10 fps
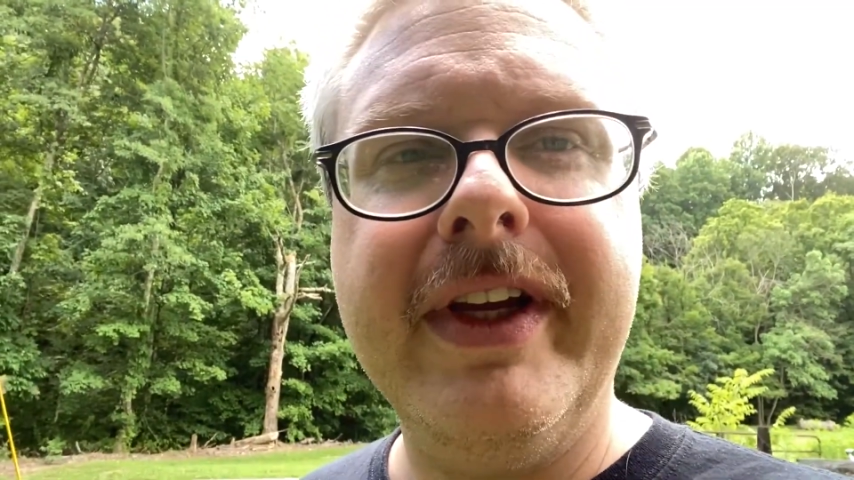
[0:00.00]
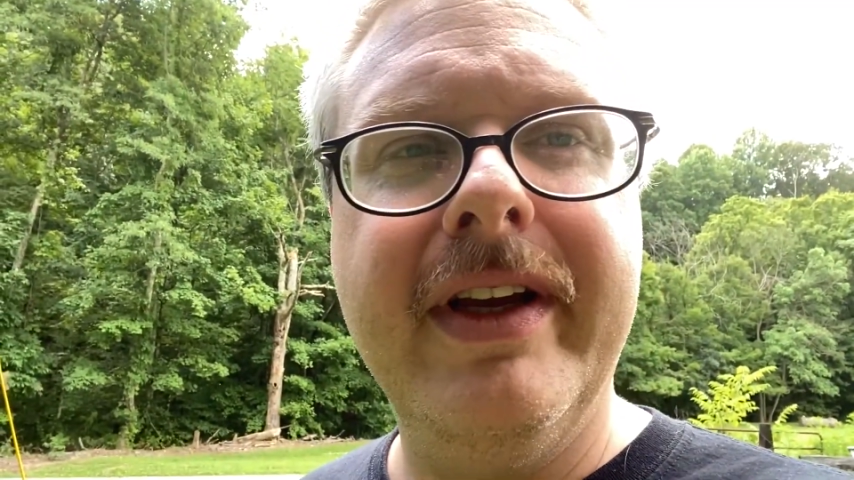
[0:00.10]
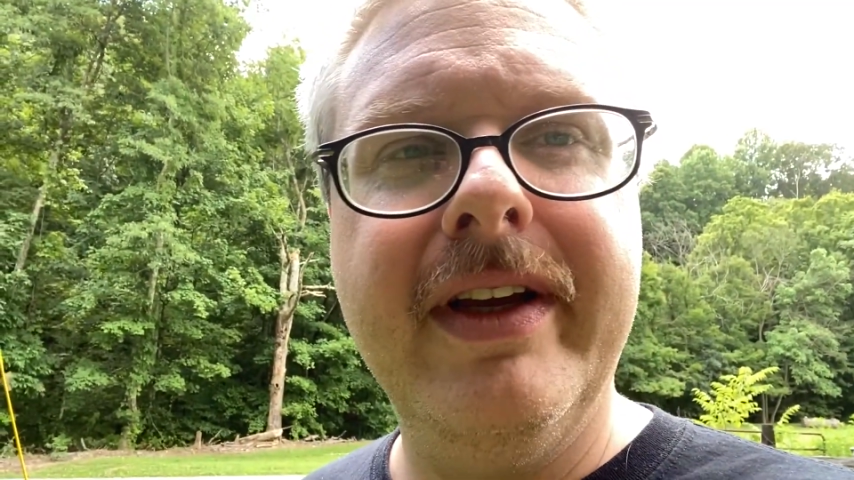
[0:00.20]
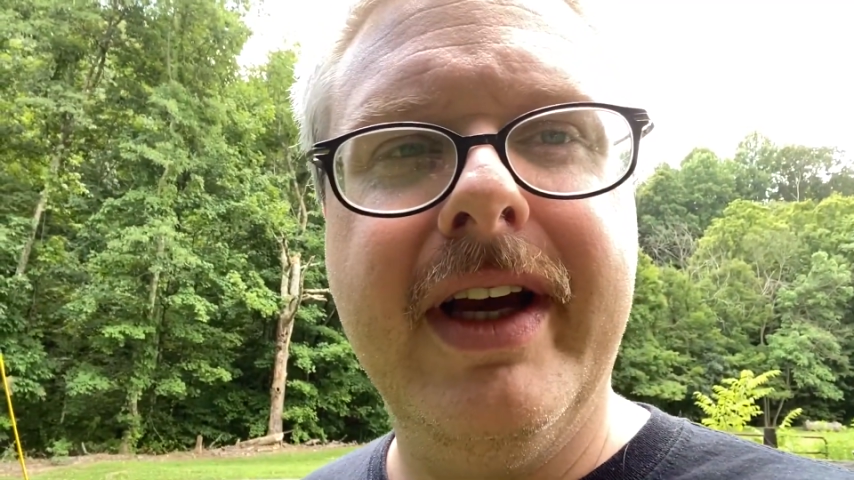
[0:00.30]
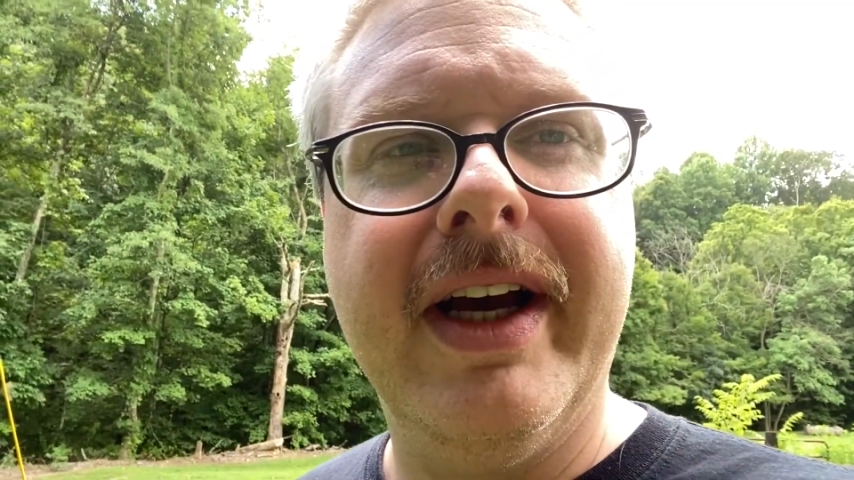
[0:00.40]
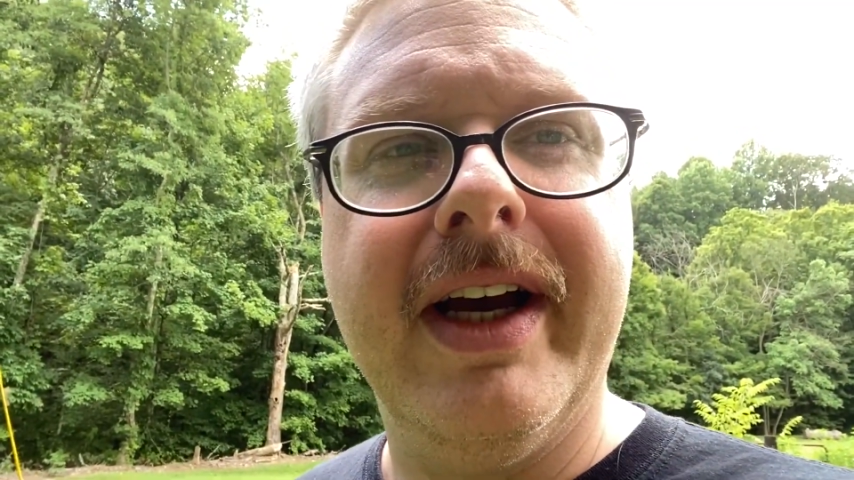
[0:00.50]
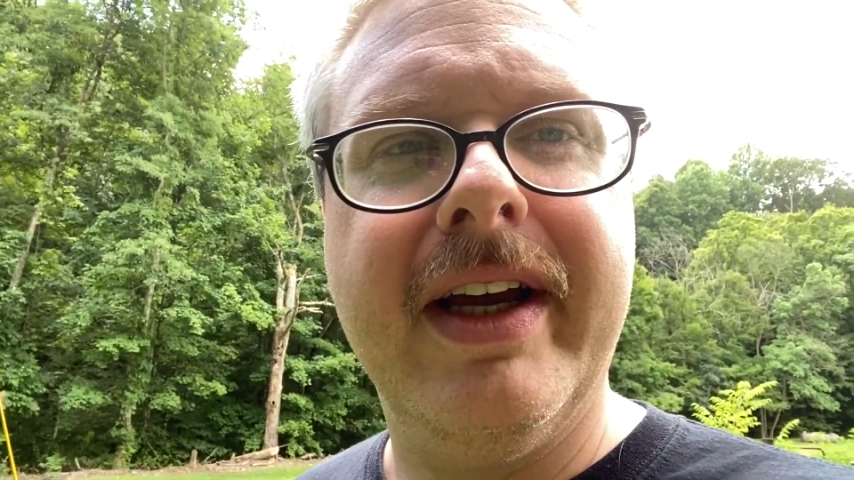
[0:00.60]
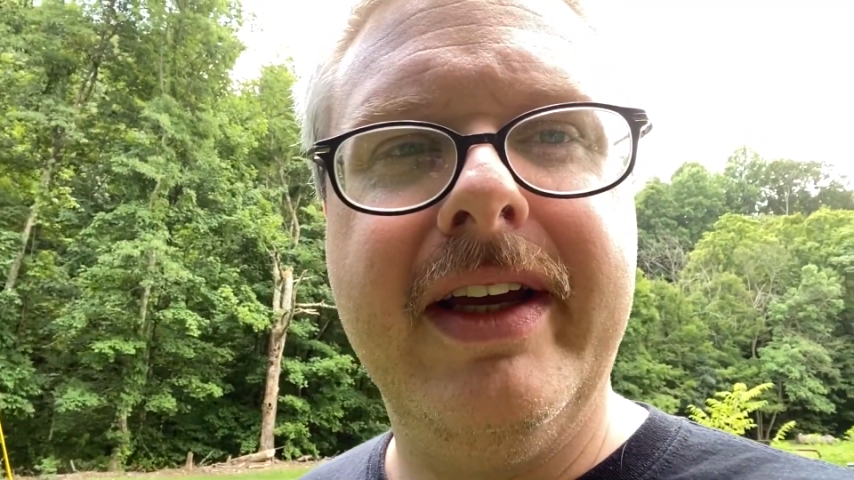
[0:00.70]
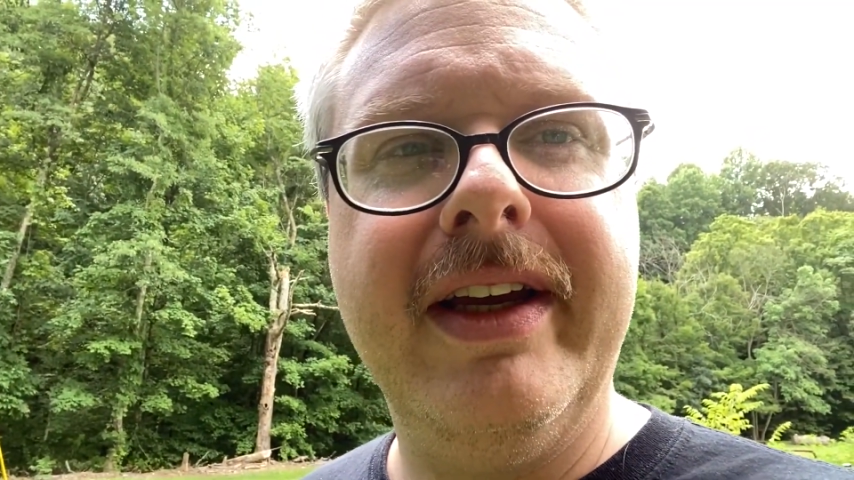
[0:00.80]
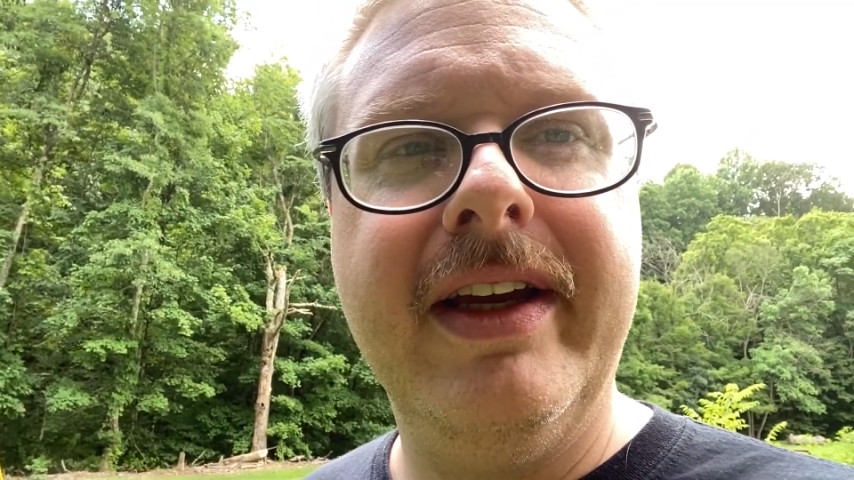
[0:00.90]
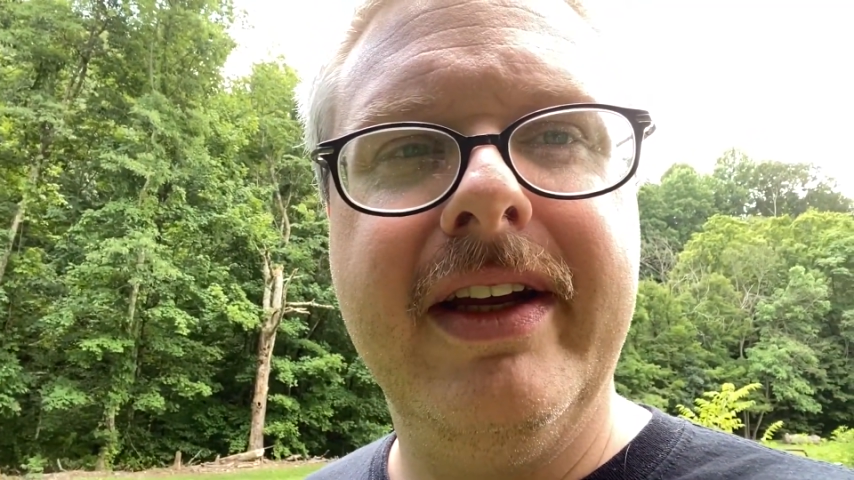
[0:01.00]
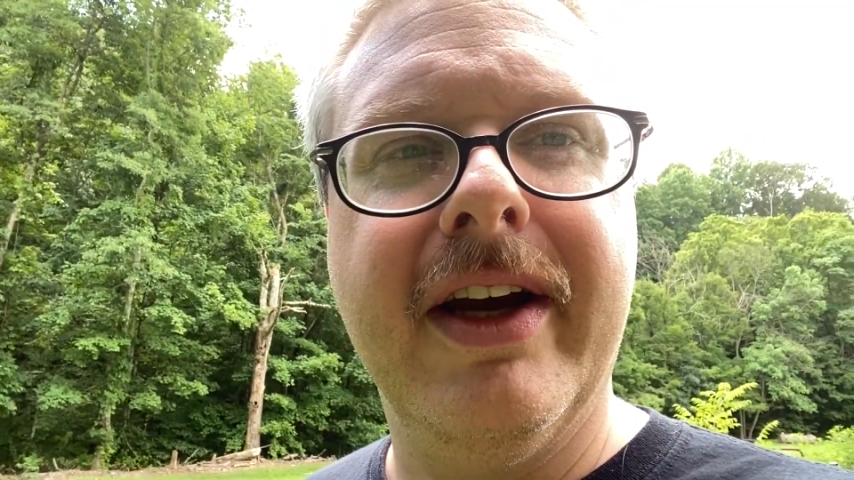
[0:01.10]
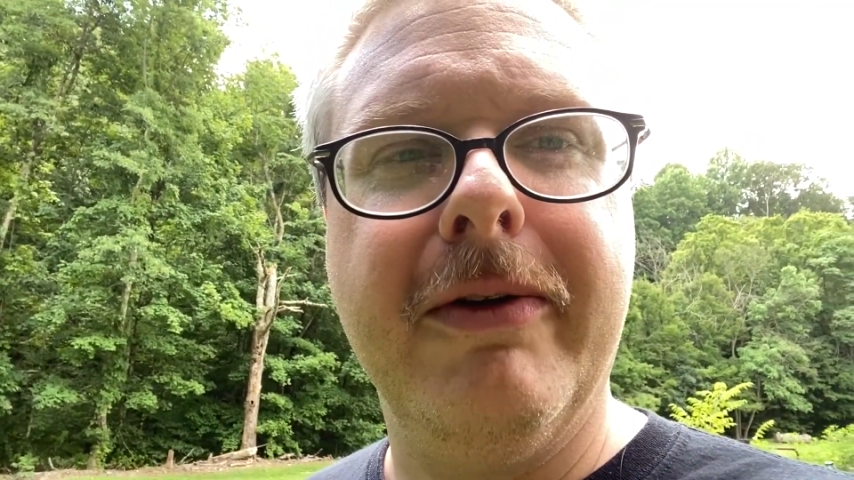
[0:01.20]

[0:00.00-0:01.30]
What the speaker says: you know,